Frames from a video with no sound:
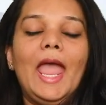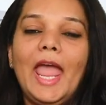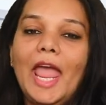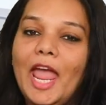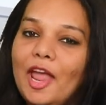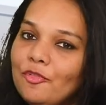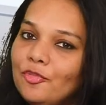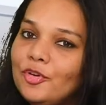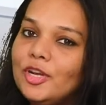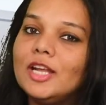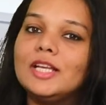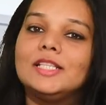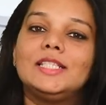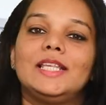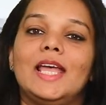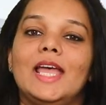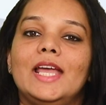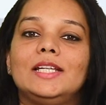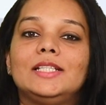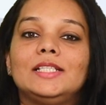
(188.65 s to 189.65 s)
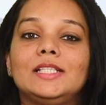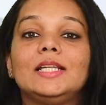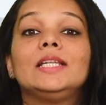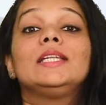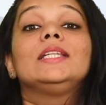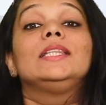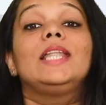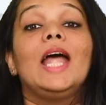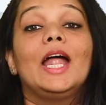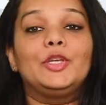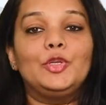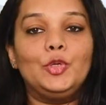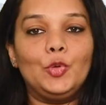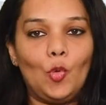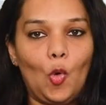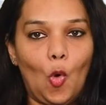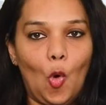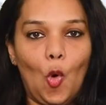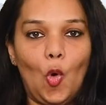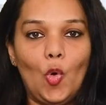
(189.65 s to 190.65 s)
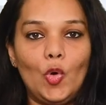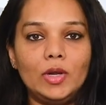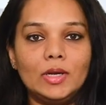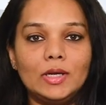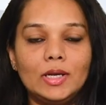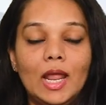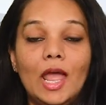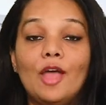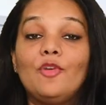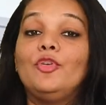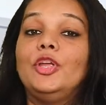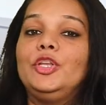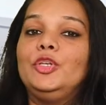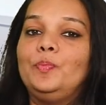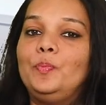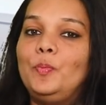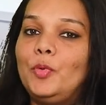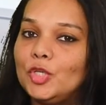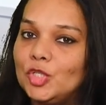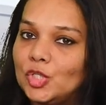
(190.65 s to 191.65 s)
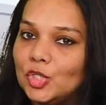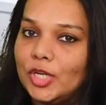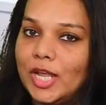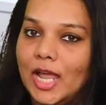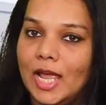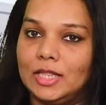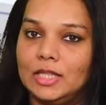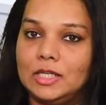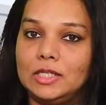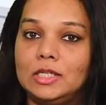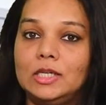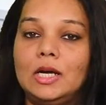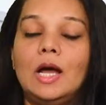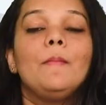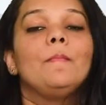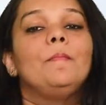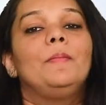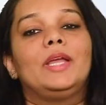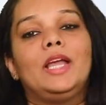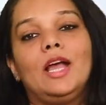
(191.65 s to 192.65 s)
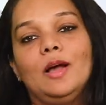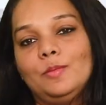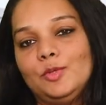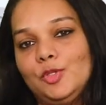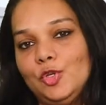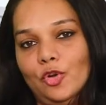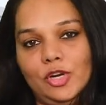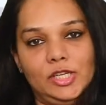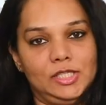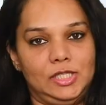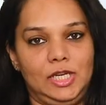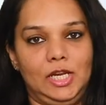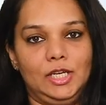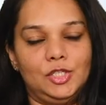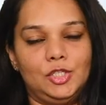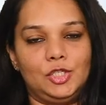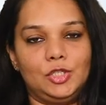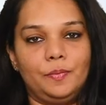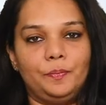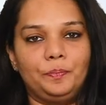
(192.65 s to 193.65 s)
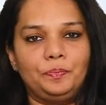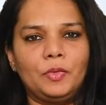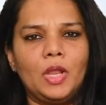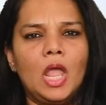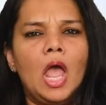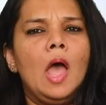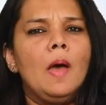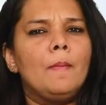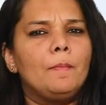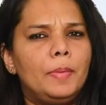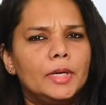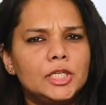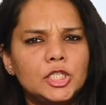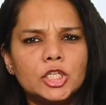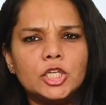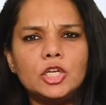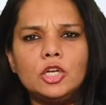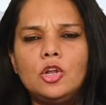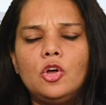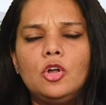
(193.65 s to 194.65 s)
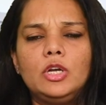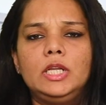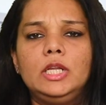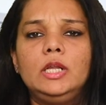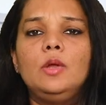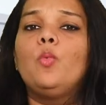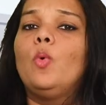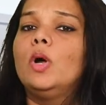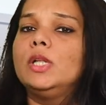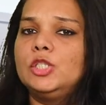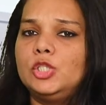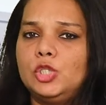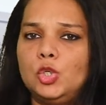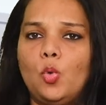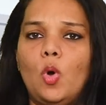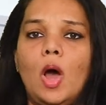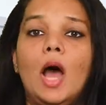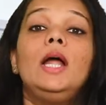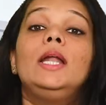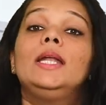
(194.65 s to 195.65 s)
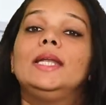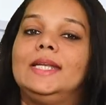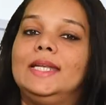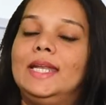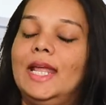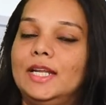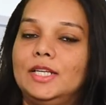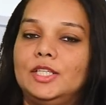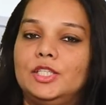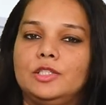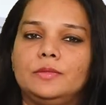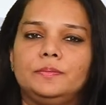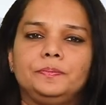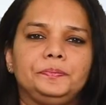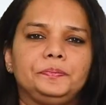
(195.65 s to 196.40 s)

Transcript: Every asset that you own, when put together, becomes your estate, particularly once you are dead.